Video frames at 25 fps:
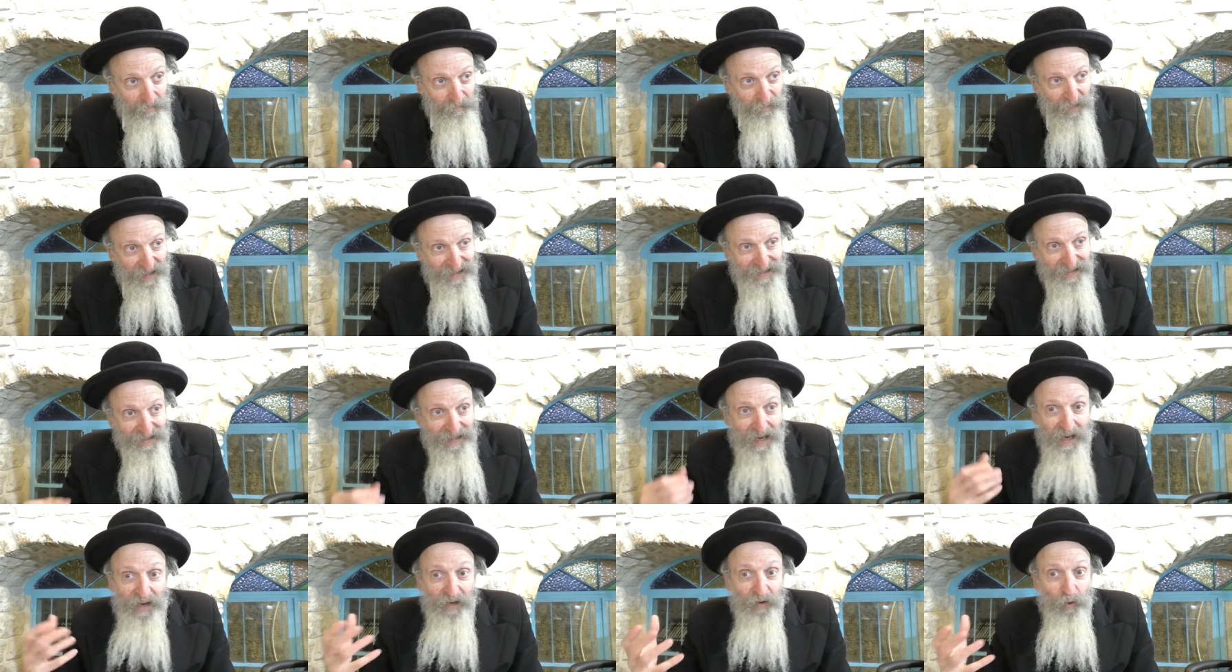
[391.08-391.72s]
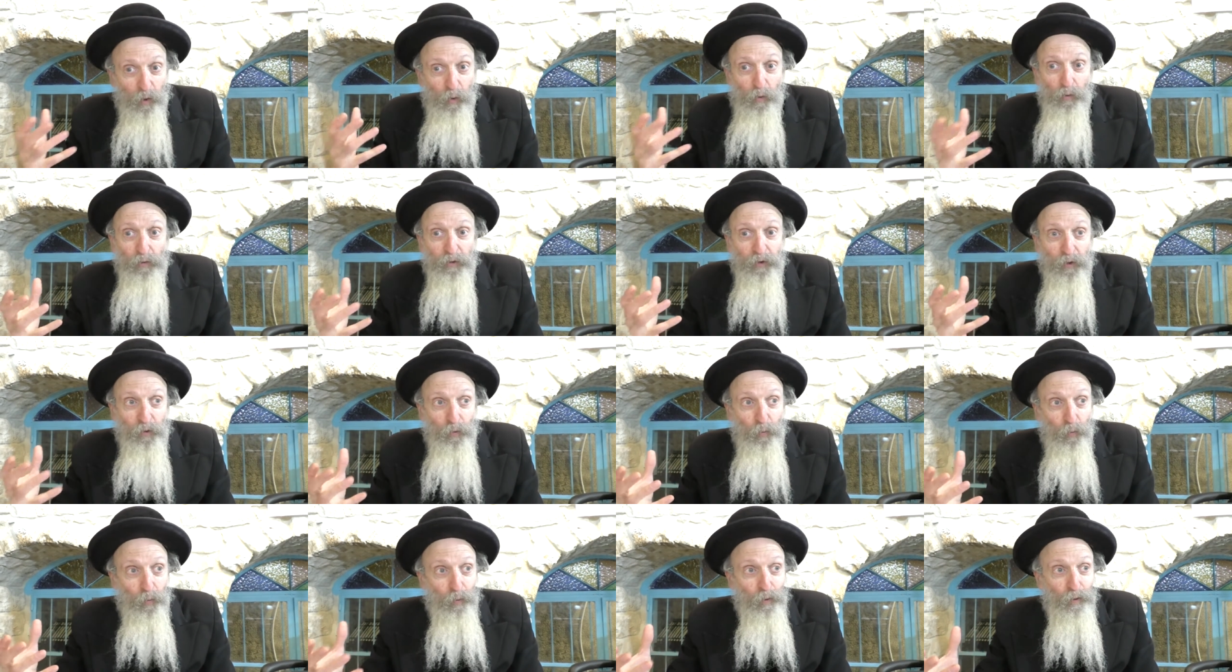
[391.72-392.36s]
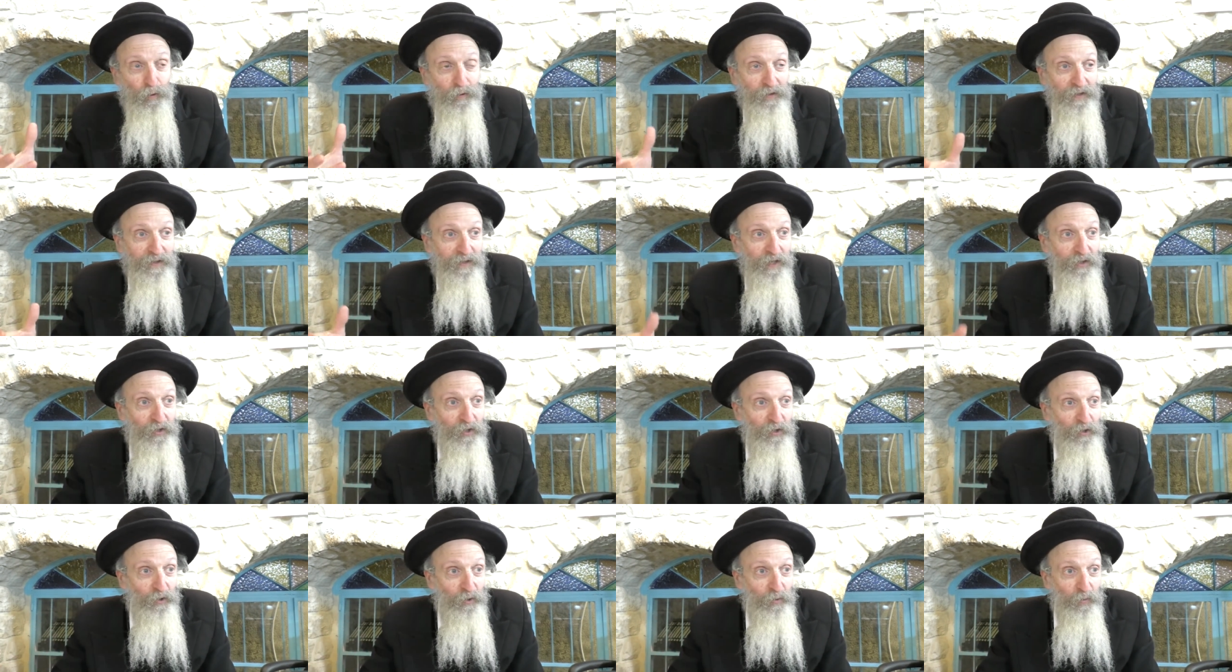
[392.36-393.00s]
has taken hold of the world to
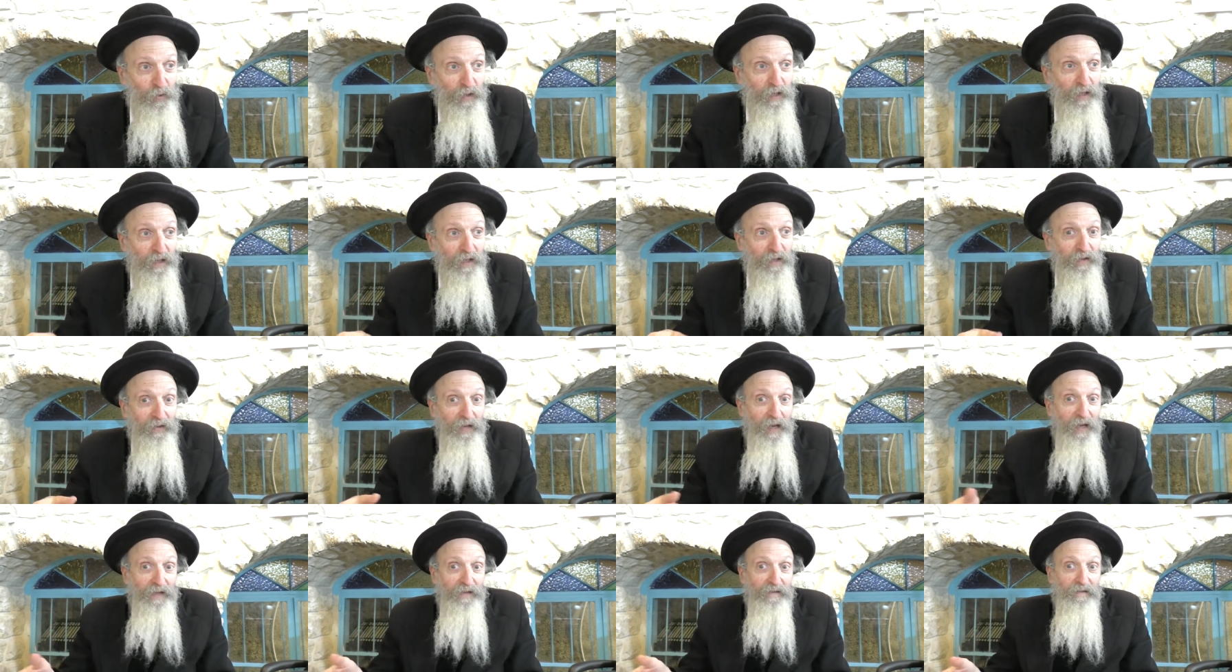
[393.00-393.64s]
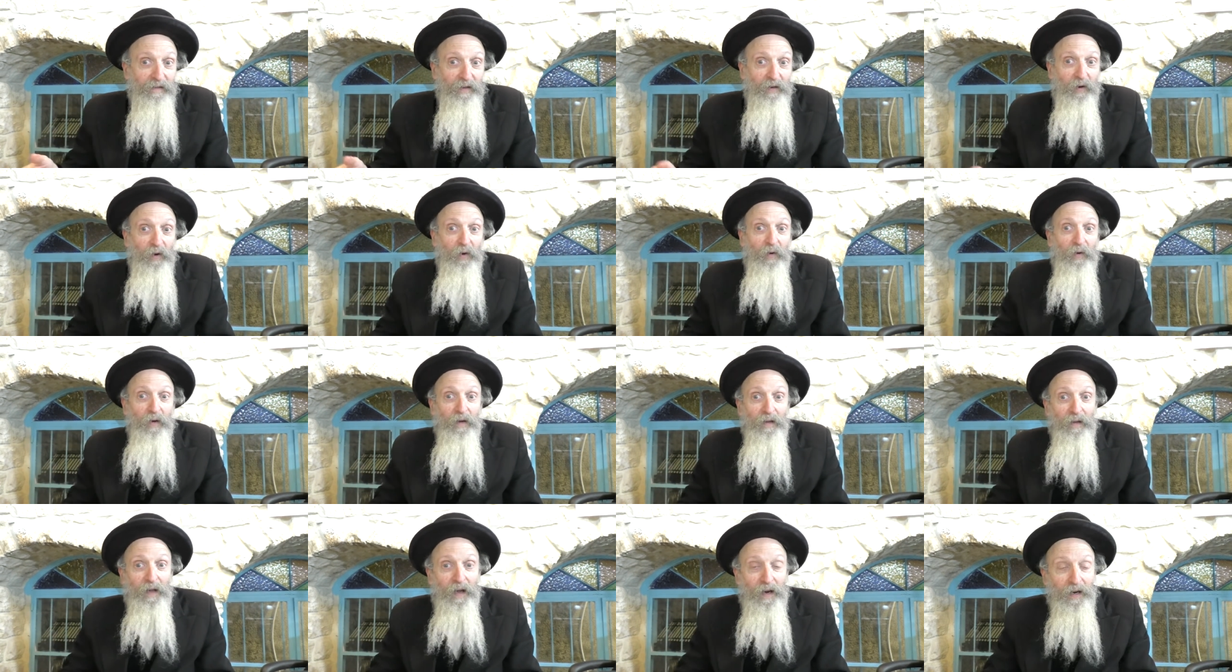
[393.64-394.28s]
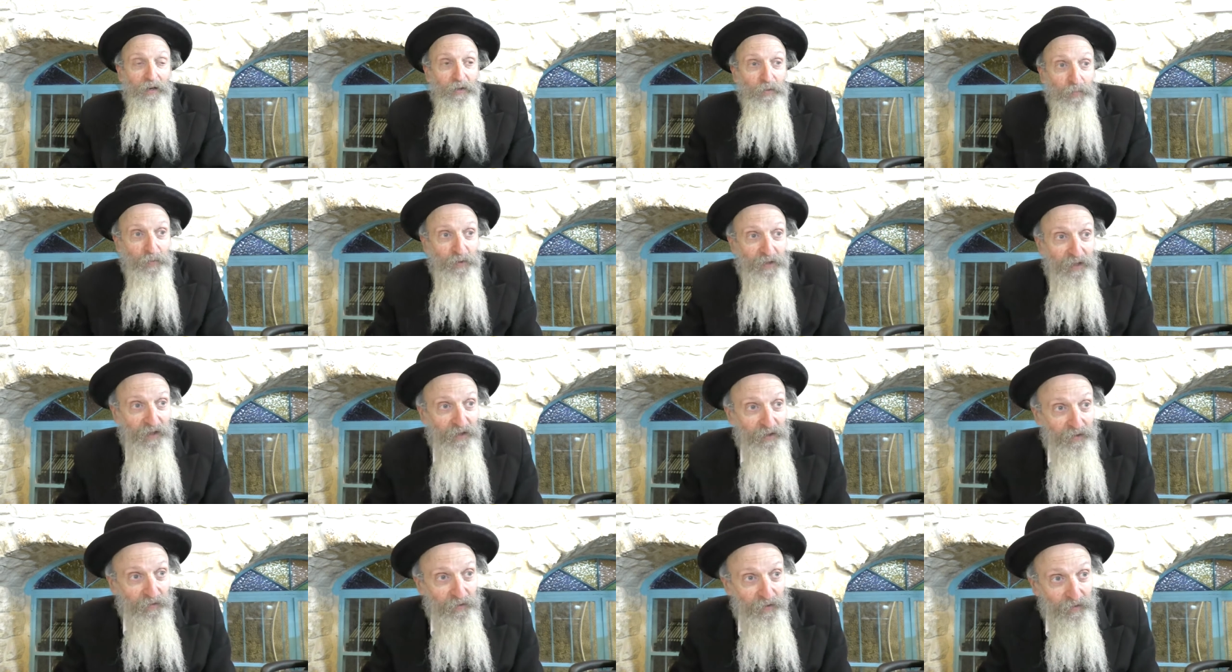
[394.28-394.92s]
such a degree that you know a large
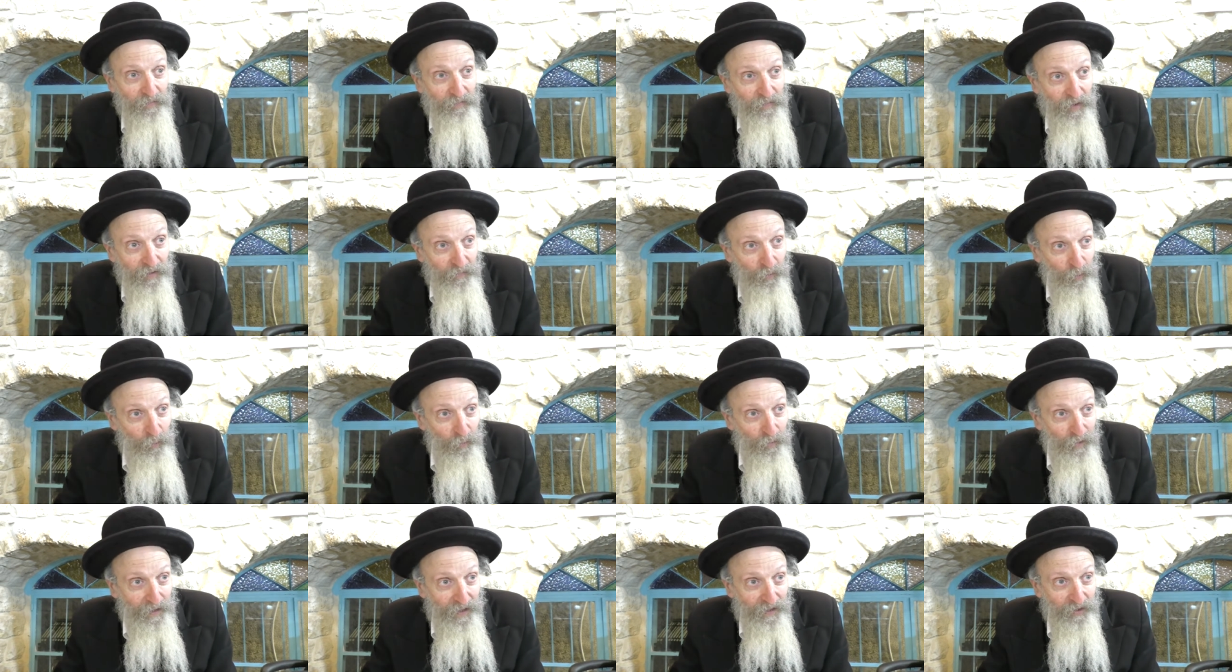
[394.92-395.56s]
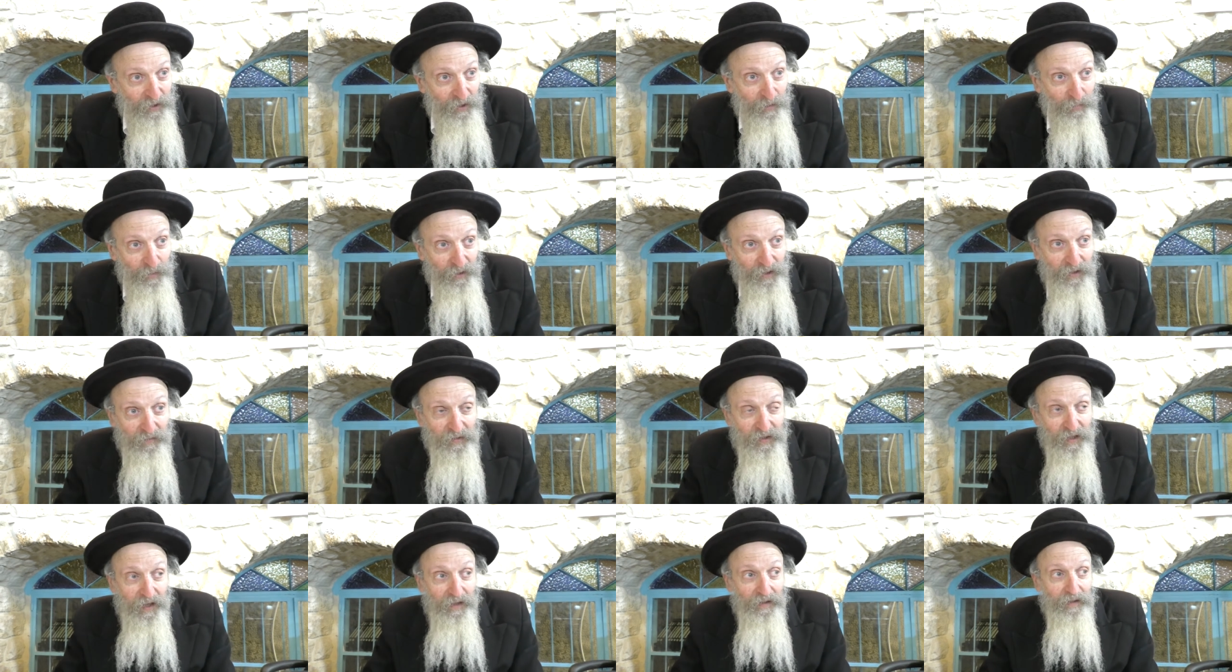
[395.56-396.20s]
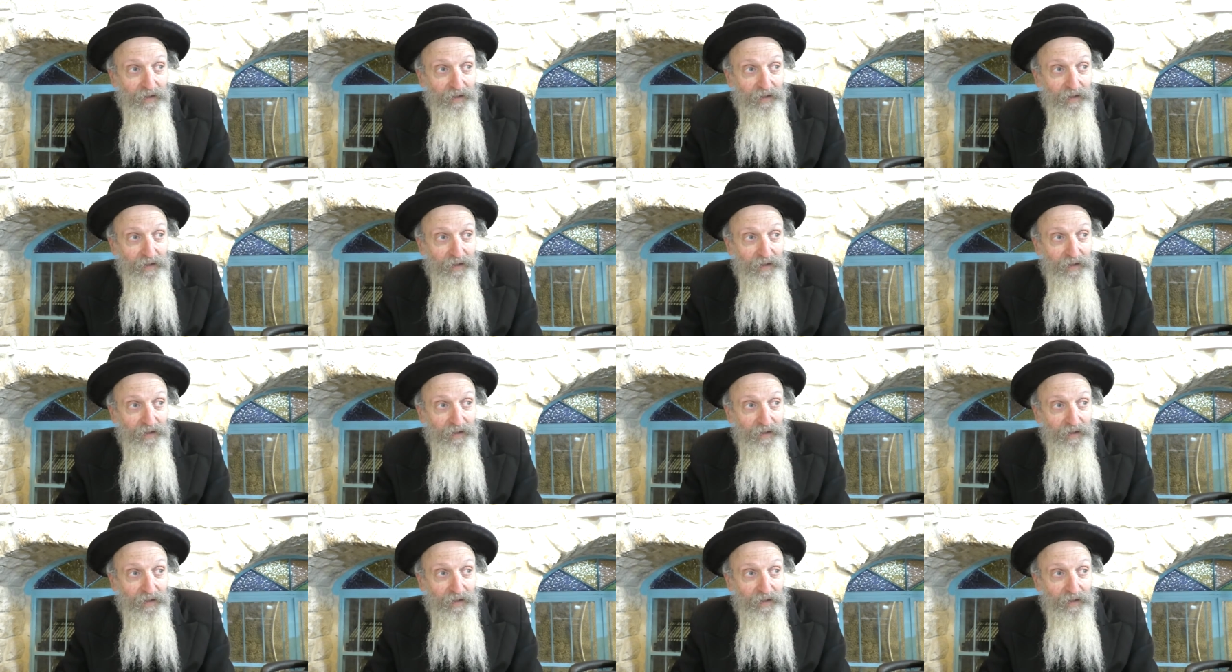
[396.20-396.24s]
percentage of the world actually believes that.